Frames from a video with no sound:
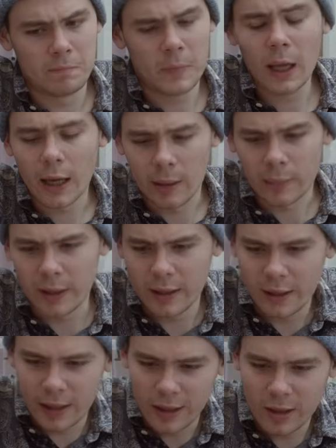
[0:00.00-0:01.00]
yeah,
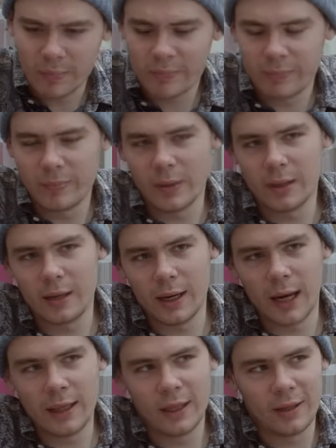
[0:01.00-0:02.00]
in
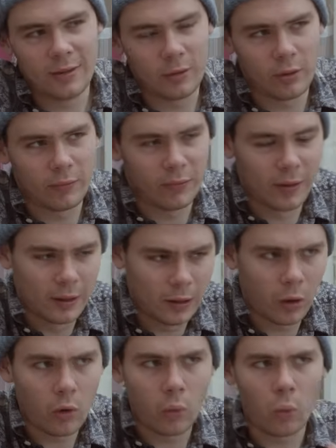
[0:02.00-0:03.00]
the sort of
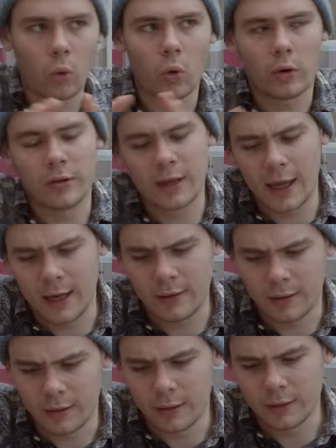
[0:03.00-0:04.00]
long walk to getting
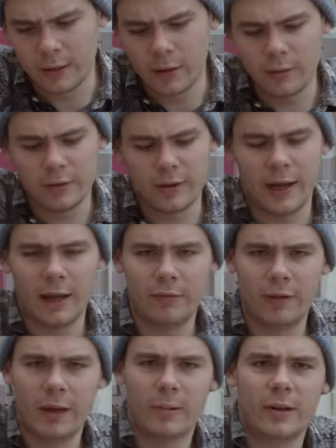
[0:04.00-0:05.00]
diagnosed, I had
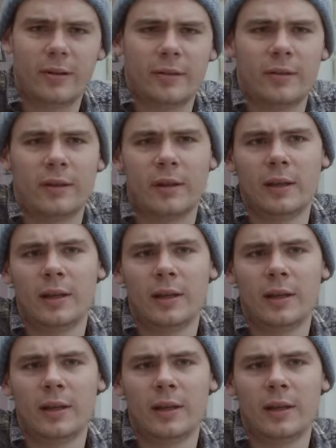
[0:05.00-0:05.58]
various